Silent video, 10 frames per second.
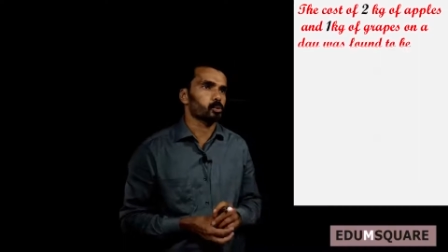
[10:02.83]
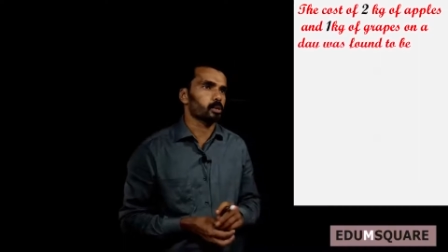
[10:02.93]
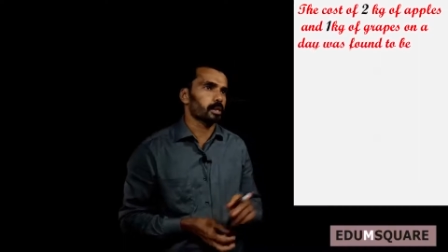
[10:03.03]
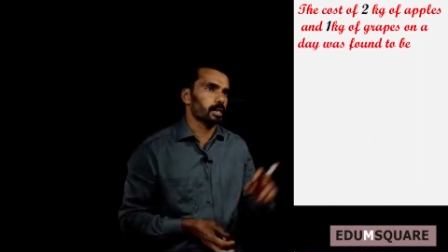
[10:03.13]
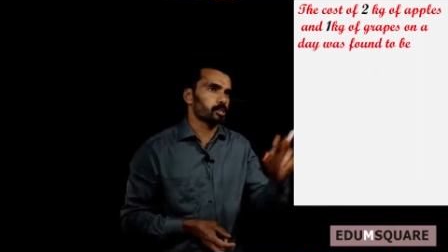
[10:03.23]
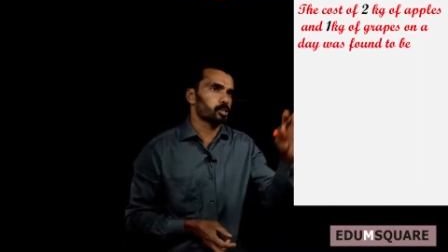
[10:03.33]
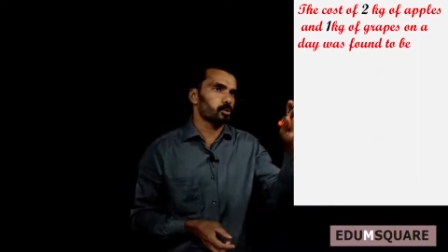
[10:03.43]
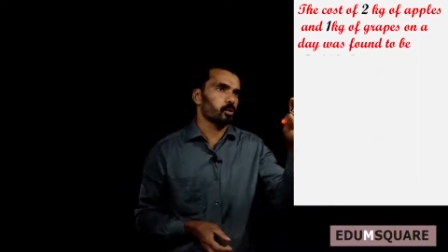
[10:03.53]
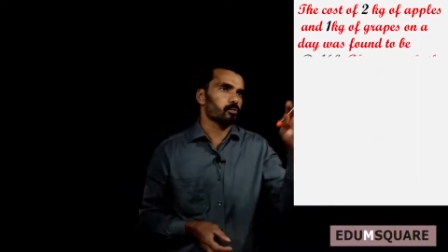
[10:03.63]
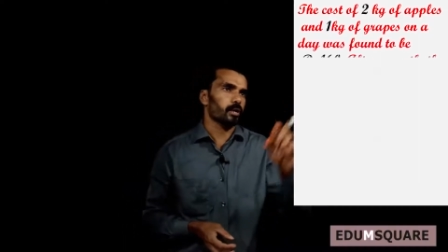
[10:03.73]
2
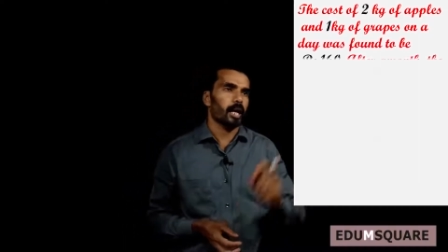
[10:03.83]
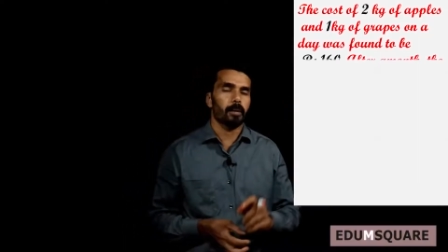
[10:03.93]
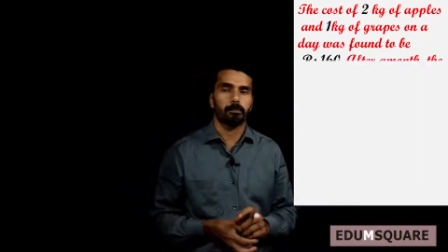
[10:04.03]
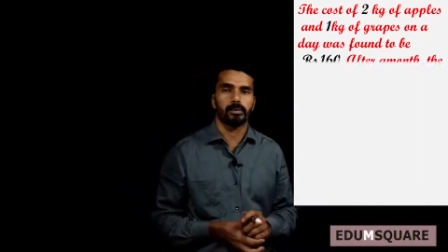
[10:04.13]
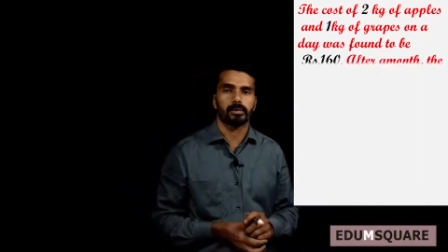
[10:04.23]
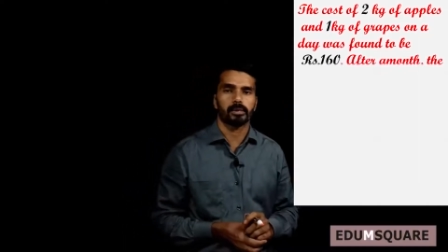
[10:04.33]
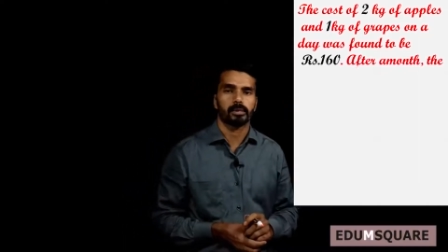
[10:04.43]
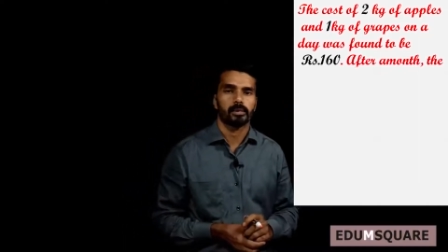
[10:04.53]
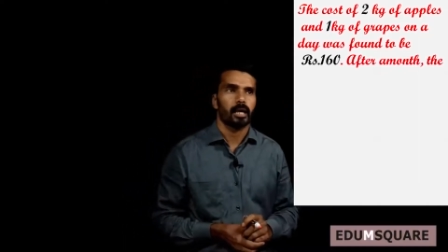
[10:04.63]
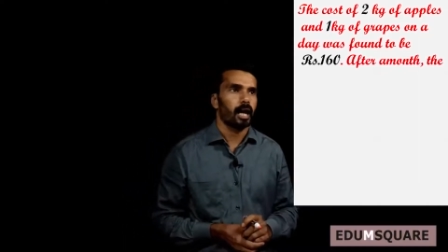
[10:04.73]
kg of apples
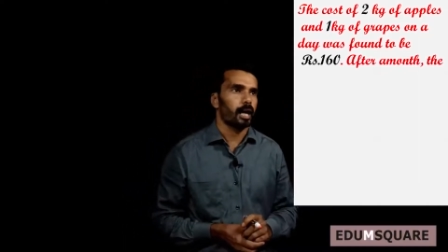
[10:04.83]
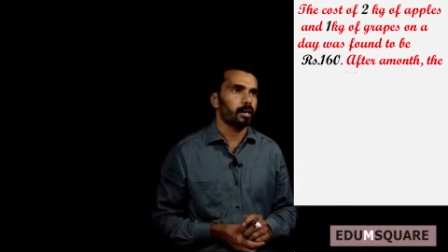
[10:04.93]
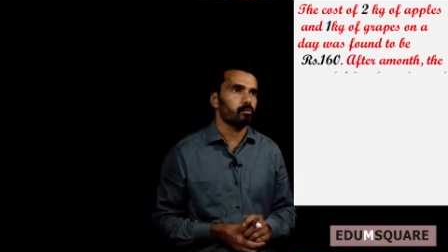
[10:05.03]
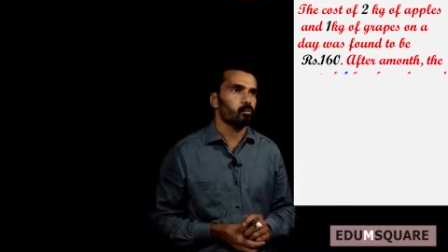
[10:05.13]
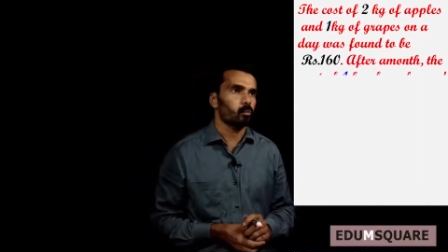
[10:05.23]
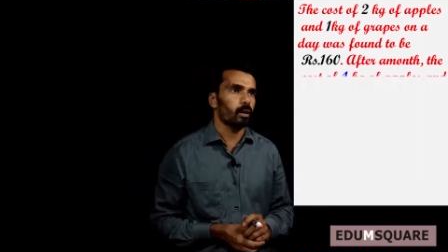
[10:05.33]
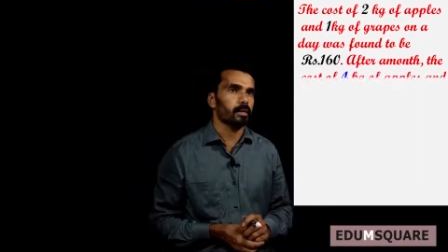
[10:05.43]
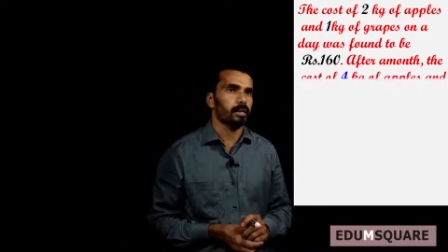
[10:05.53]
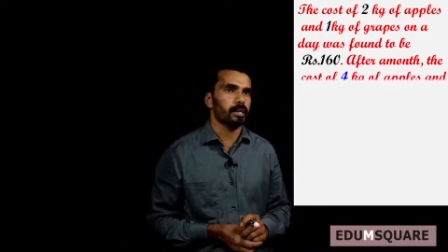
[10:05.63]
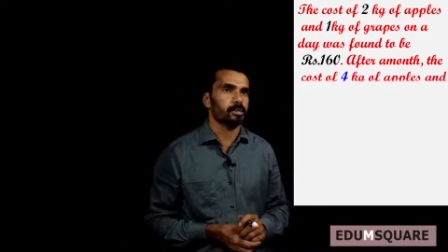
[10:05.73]
and
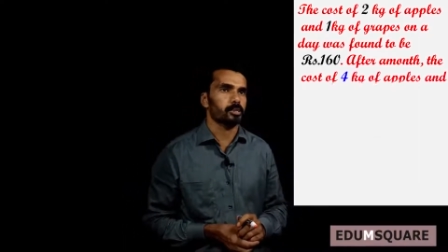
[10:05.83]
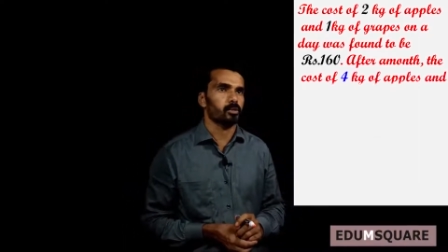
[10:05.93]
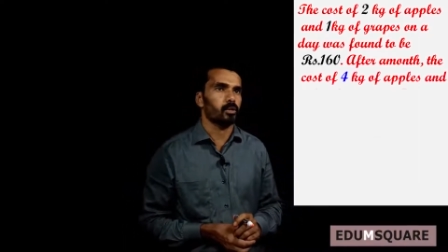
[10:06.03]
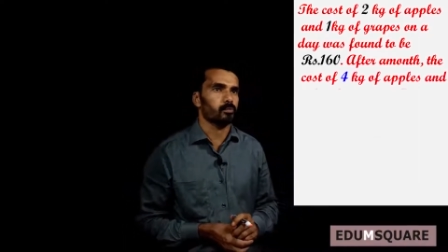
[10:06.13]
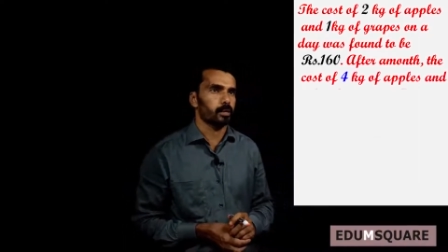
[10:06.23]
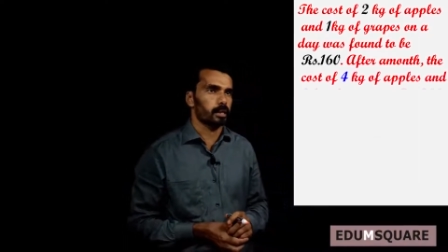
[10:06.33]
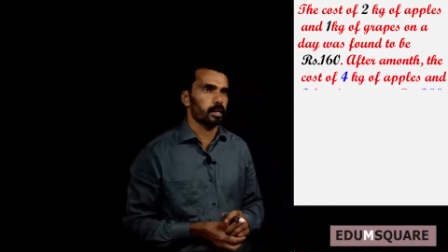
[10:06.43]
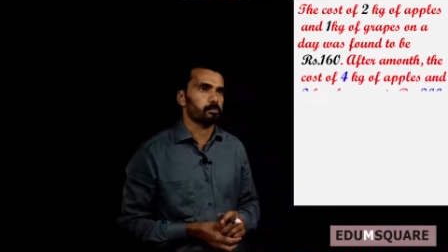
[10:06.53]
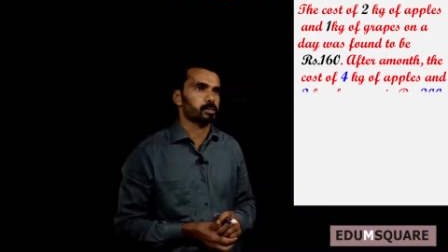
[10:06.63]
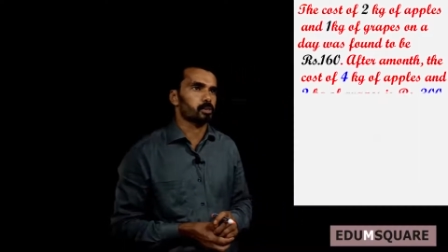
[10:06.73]
1 kg of
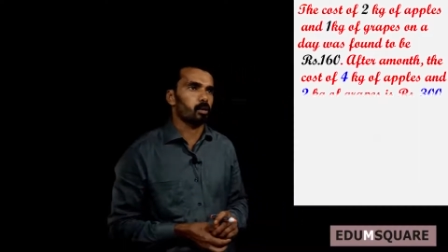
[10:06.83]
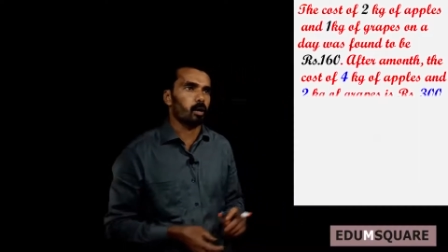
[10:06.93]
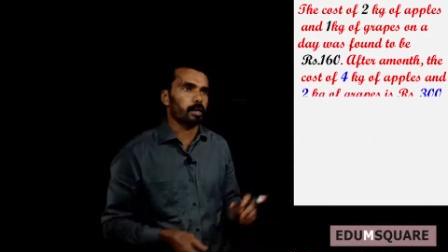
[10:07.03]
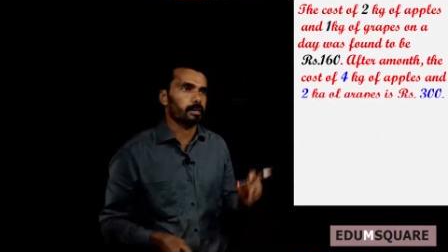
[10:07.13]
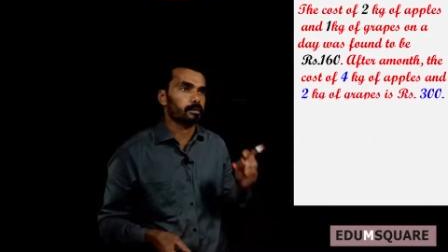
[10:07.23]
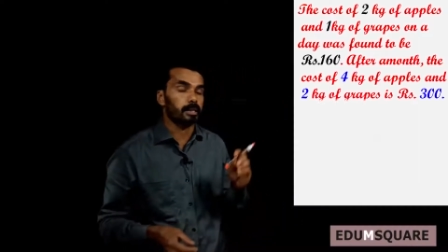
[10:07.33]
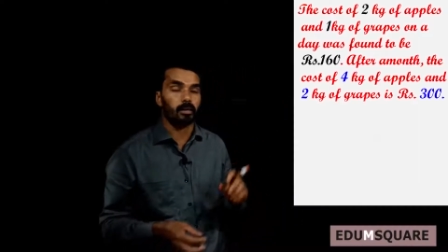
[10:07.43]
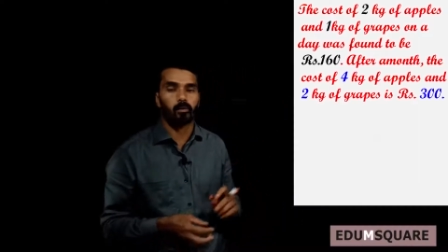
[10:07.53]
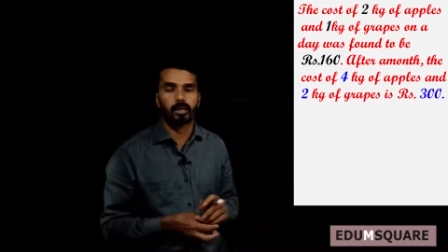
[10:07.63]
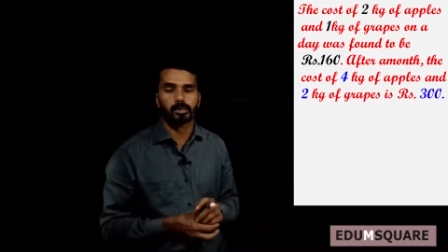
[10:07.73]
grapes on a day
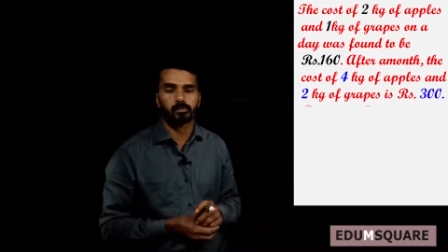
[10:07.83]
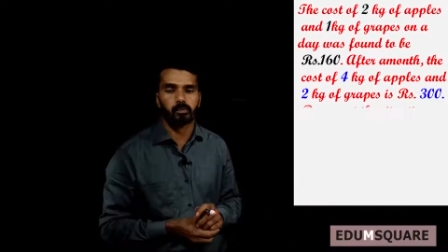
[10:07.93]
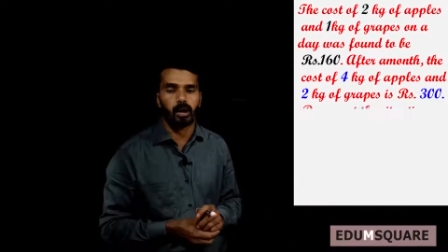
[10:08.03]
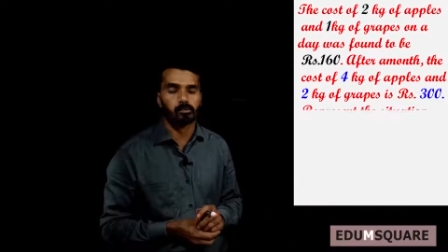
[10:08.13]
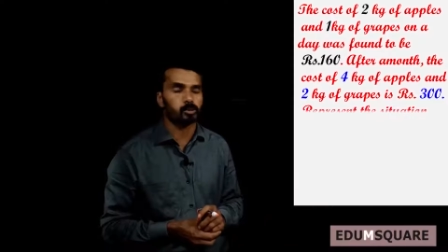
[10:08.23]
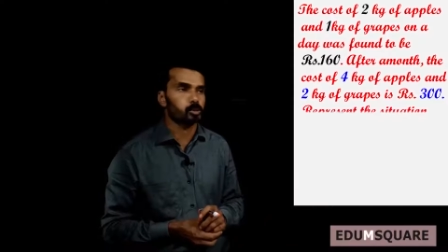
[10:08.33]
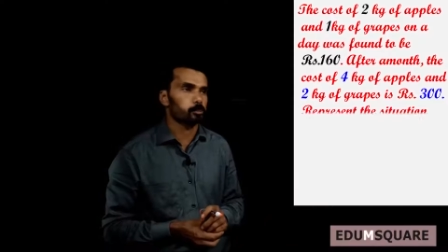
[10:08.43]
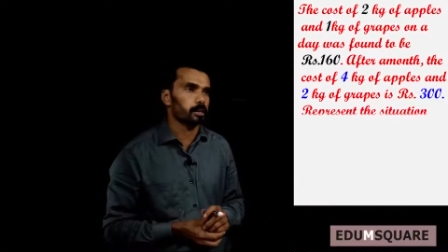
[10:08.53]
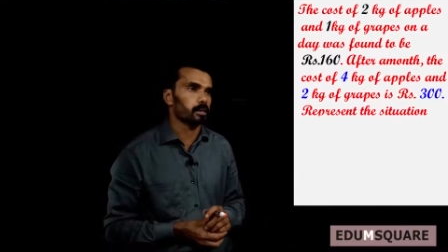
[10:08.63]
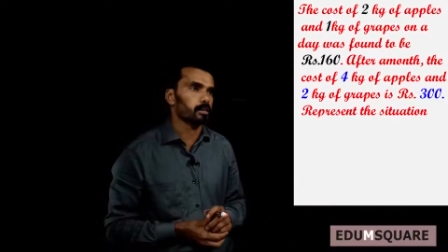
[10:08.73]
was found to
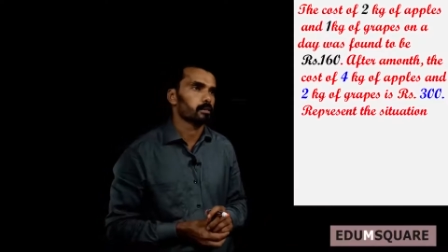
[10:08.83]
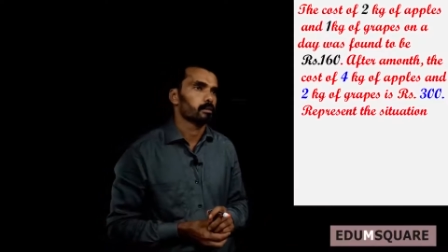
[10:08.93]
be